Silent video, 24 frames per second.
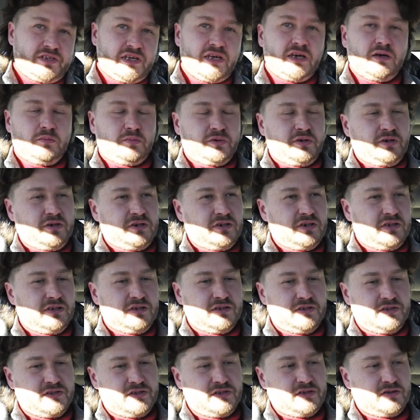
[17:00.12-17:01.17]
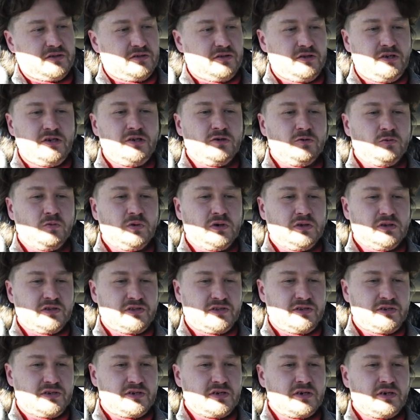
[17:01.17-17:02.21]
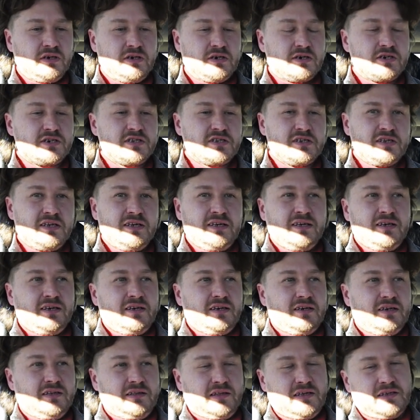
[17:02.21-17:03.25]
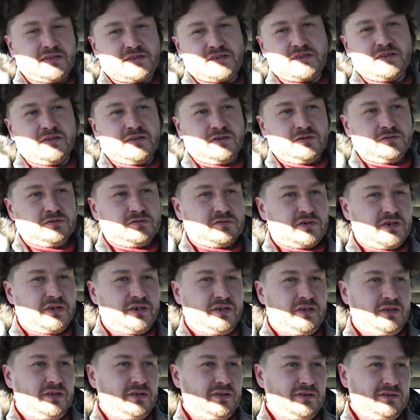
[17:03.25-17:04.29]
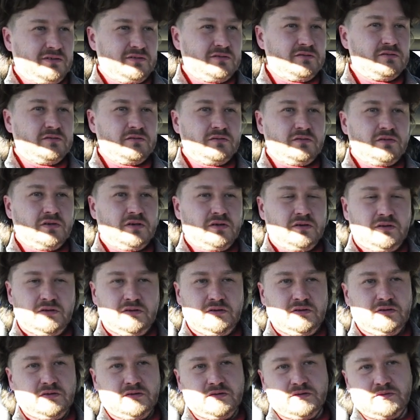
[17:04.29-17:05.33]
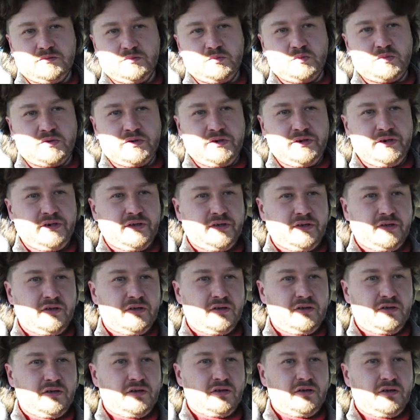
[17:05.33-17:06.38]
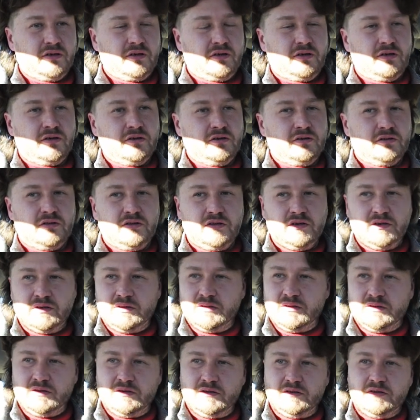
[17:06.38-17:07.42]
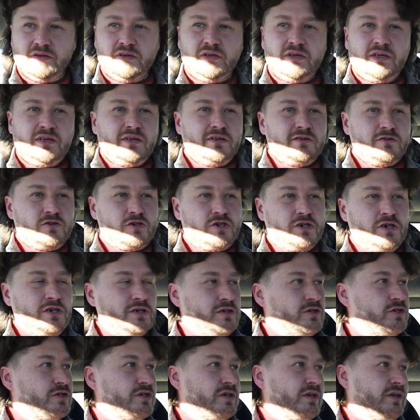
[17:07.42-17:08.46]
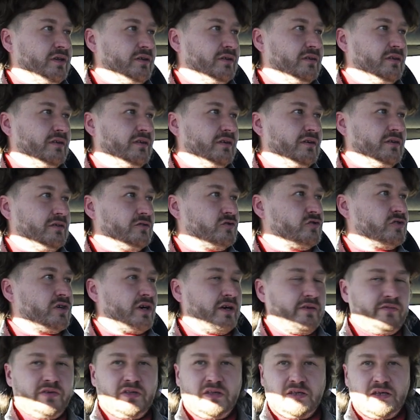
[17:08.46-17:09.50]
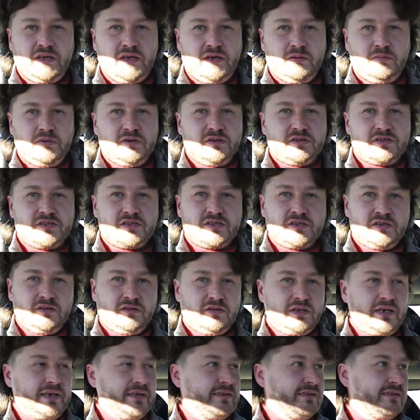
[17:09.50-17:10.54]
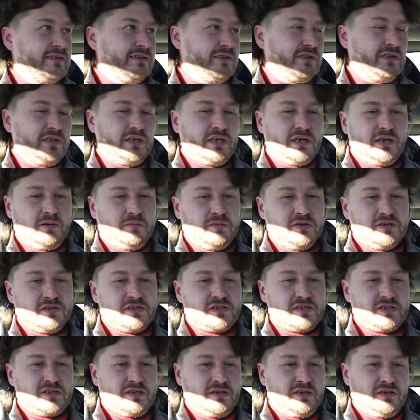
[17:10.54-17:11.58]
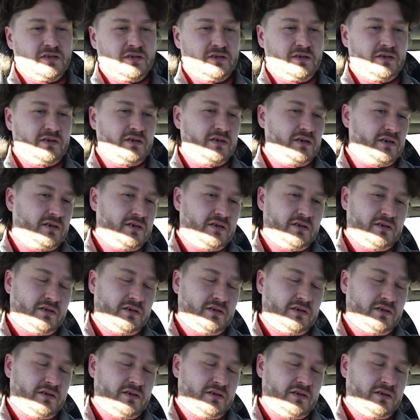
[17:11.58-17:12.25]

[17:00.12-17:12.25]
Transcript: is happening is new wheels and tires, and that's gonna already bring a good change in driving habits and handling habits and